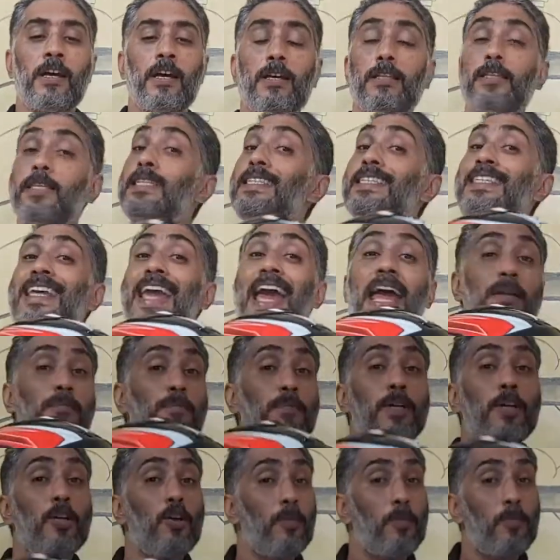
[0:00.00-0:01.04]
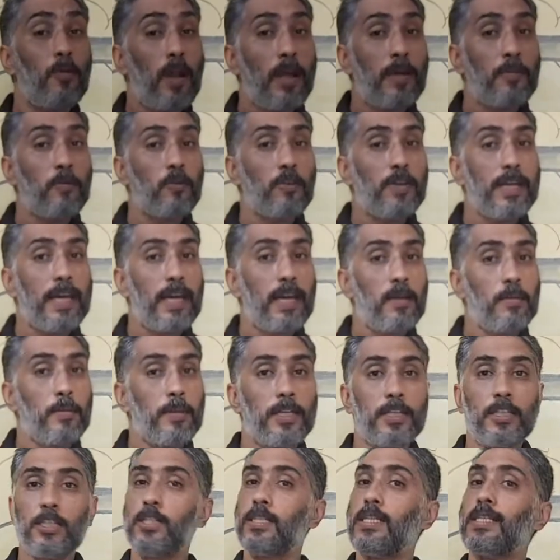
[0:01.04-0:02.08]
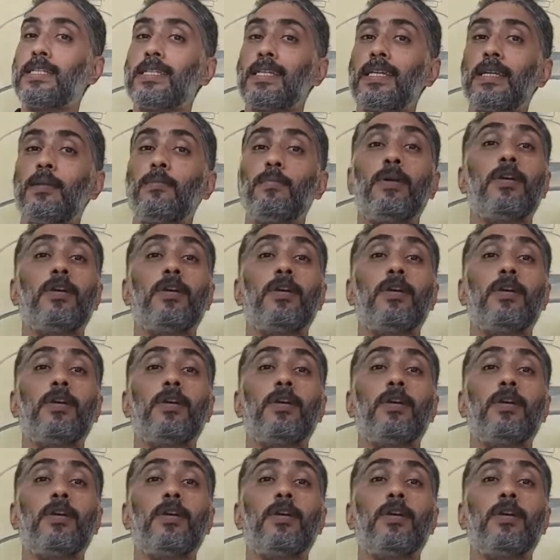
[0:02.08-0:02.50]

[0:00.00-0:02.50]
This can be your primary helmet, this can